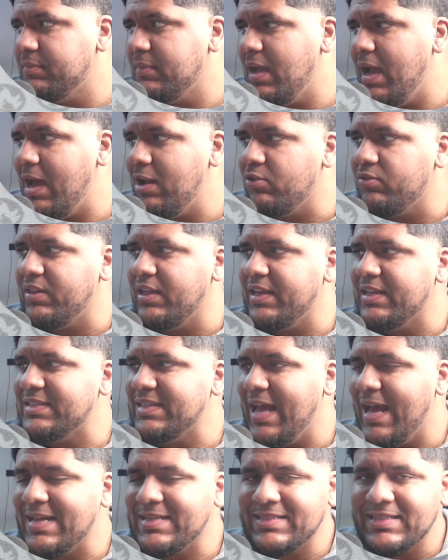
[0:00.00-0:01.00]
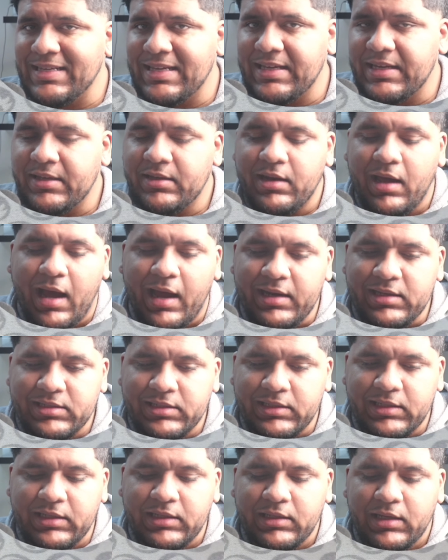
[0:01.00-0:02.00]
I don't think it's as needed,
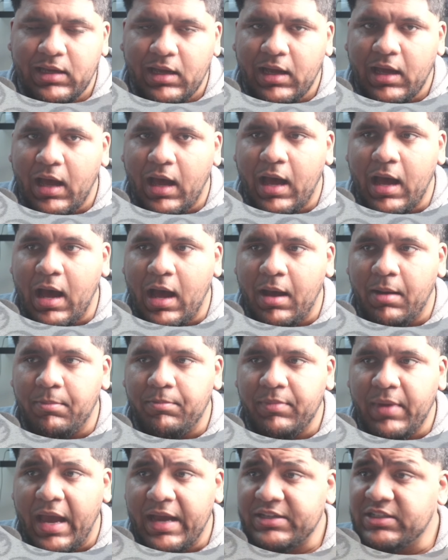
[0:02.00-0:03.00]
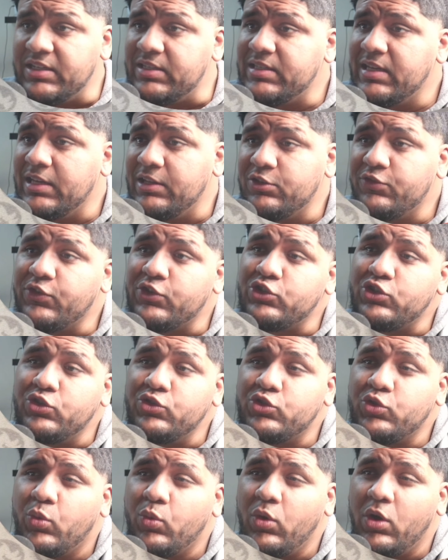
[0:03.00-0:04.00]
honestly. Actually, it's hitting for
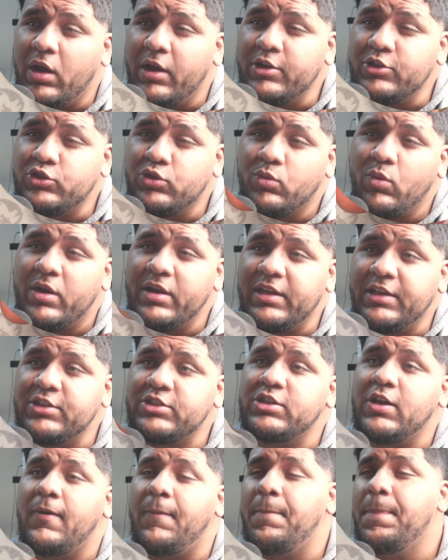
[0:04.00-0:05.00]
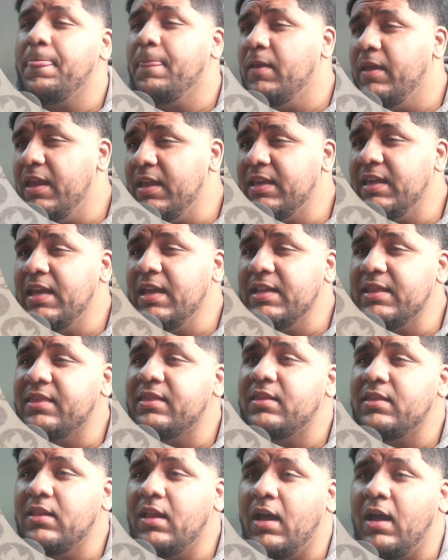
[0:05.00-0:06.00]
220, so it can't,
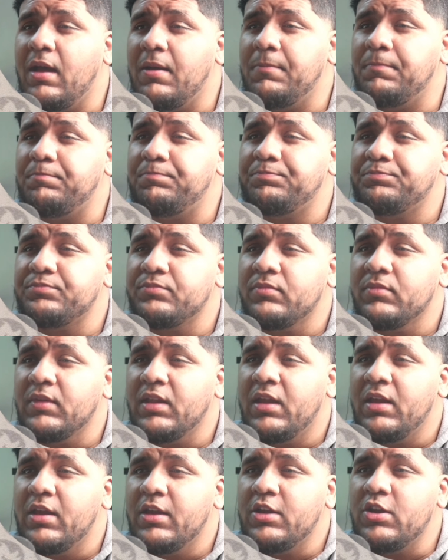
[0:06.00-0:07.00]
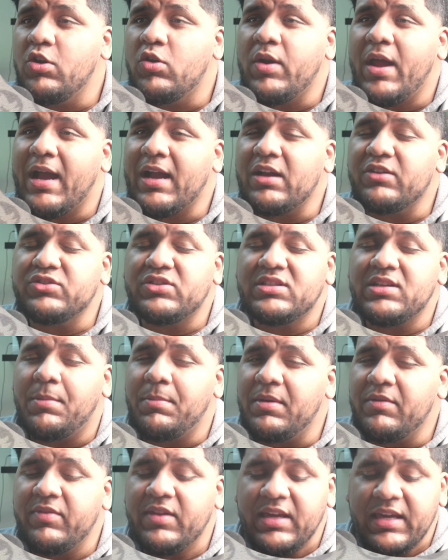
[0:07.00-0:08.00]
knock out
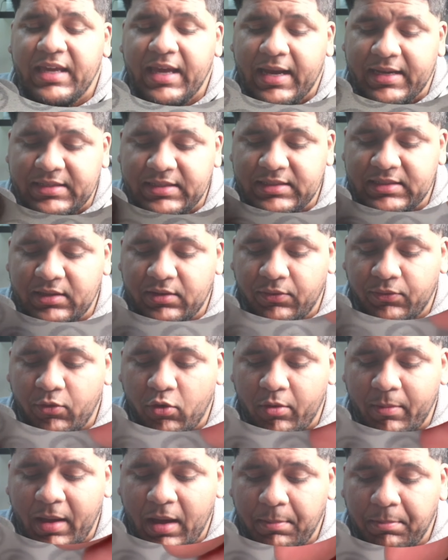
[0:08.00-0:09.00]
some of the EXs in the format.